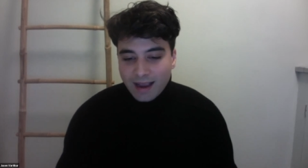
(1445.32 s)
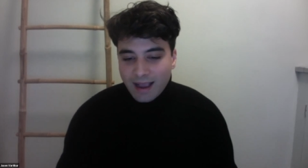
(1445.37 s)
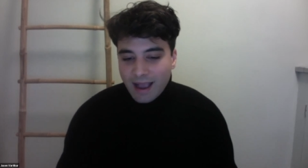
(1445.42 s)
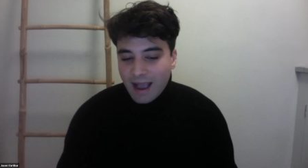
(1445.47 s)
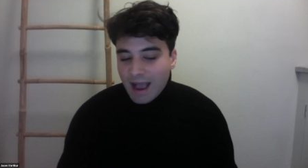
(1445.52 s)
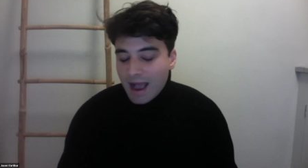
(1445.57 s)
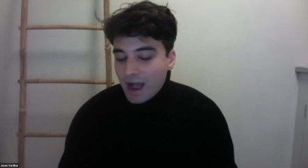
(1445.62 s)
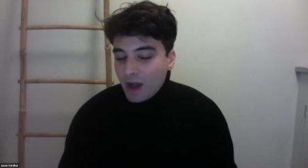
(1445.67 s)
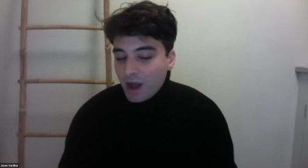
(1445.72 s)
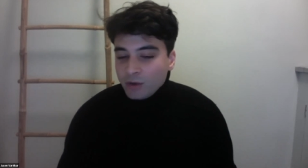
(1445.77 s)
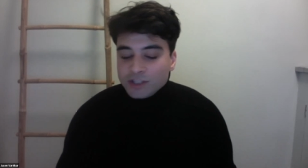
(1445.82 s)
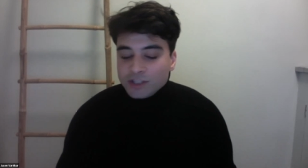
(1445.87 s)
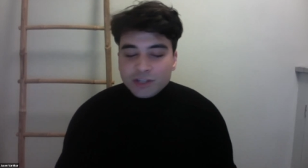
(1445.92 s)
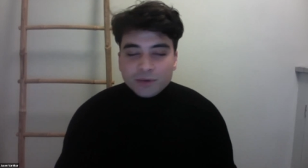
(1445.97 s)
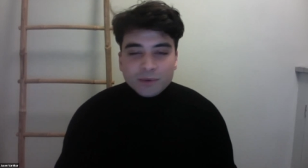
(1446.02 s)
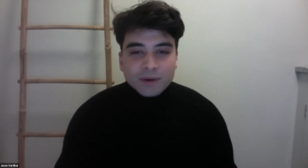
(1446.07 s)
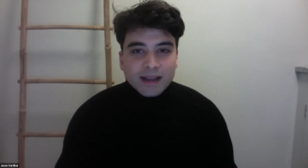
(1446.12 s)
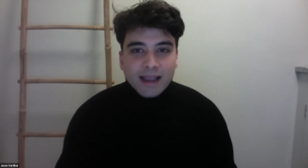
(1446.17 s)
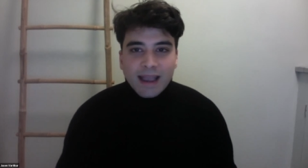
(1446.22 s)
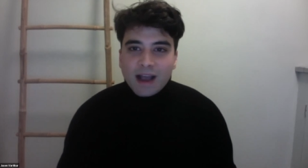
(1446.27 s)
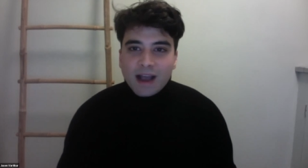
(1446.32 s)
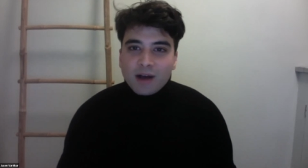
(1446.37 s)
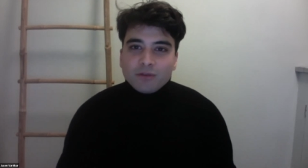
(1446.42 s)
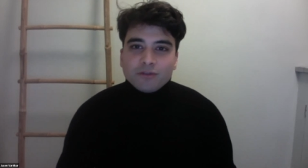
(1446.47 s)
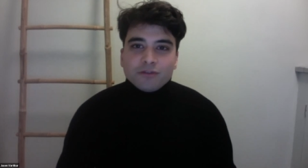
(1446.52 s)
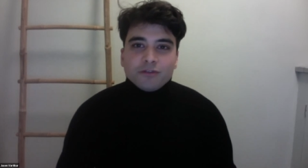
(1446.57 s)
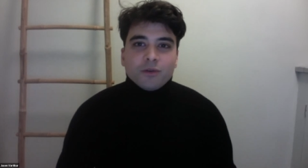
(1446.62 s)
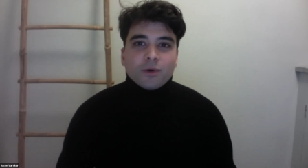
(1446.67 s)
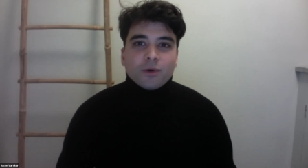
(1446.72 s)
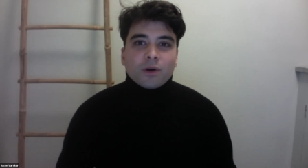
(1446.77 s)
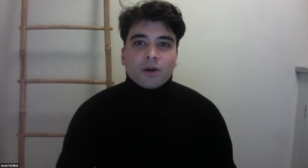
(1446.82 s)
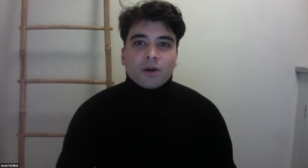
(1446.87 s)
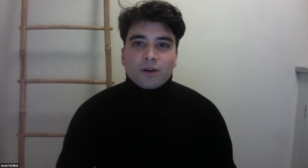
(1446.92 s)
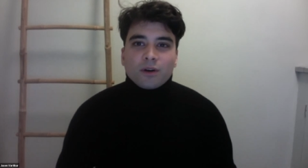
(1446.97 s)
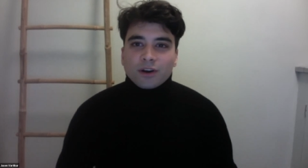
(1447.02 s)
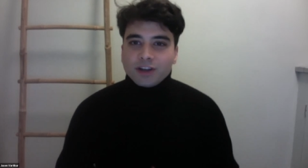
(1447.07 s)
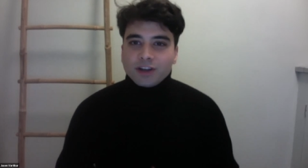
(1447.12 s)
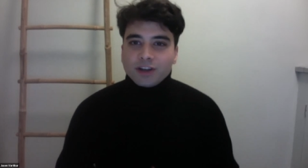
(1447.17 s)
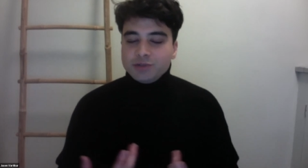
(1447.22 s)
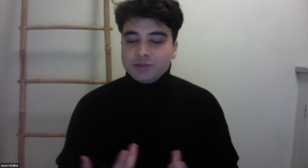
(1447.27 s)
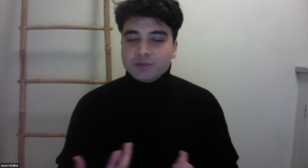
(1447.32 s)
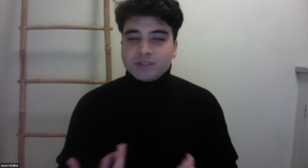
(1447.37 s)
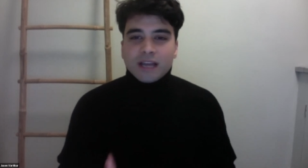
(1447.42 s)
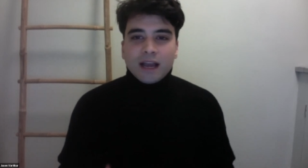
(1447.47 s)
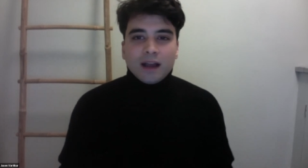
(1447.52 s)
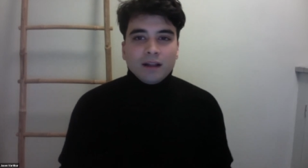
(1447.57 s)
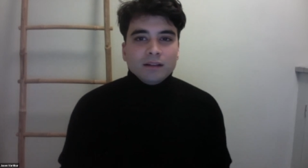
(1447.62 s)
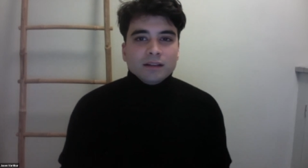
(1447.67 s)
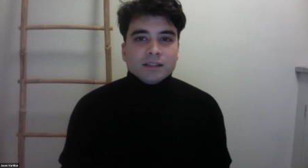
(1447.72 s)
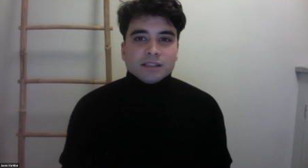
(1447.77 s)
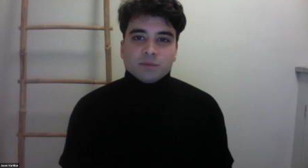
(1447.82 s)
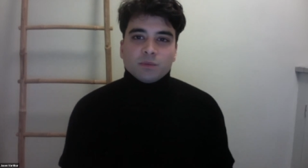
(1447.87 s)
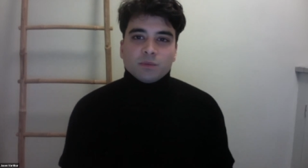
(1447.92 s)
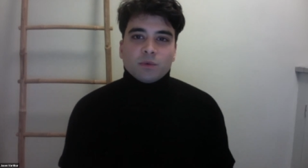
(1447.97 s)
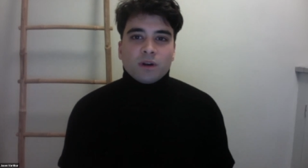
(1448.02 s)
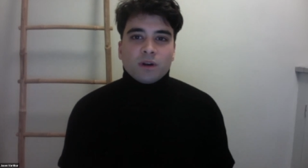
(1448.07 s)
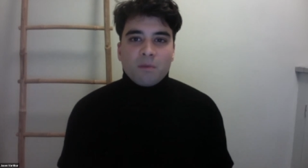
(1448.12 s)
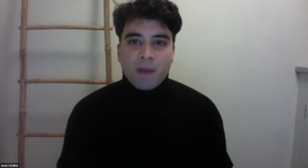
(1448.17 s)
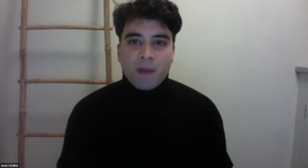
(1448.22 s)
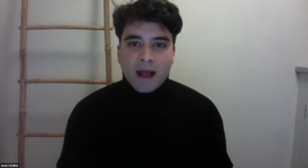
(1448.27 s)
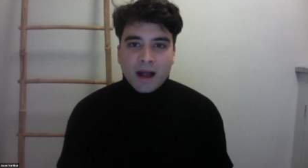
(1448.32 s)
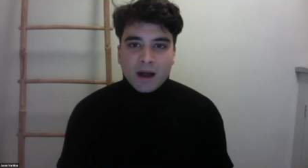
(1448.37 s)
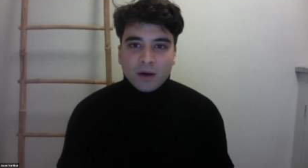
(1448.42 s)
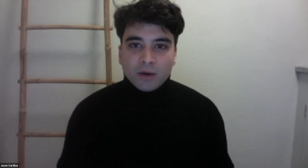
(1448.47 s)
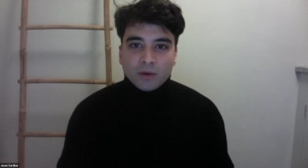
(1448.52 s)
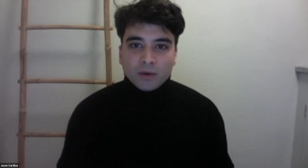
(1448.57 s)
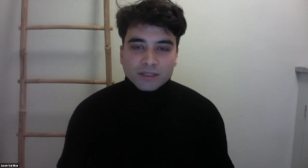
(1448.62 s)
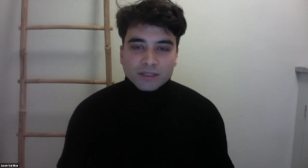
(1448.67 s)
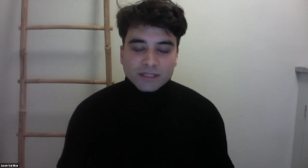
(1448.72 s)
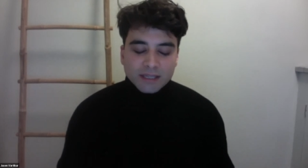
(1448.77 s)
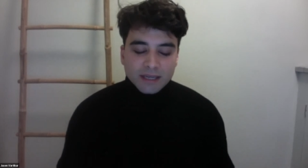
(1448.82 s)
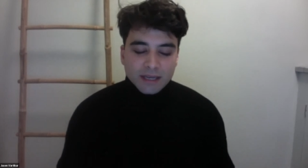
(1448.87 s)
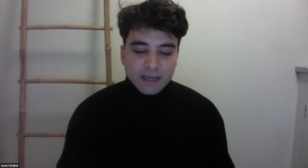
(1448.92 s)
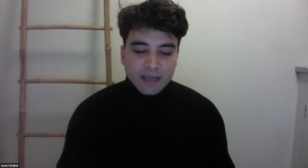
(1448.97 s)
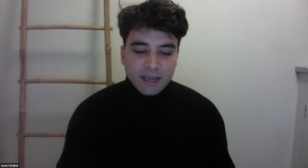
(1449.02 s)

how do you account for, or could you tell us more about